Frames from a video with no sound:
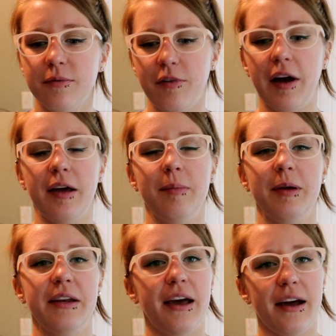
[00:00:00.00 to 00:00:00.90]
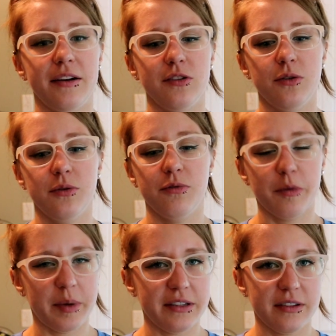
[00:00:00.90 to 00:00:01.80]
vibe and attitude
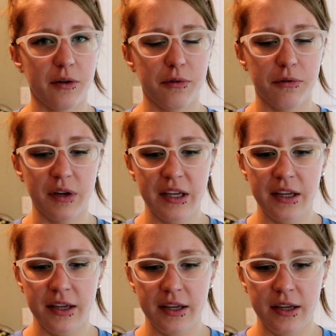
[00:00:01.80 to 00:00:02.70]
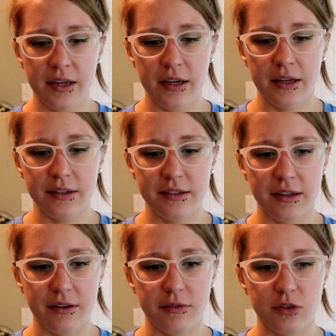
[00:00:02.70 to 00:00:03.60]
for myself,
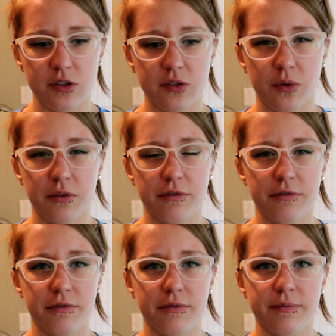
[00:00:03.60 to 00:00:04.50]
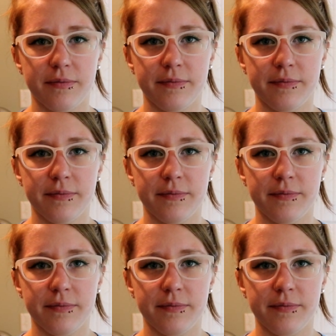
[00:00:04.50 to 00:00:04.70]
instead of just sort of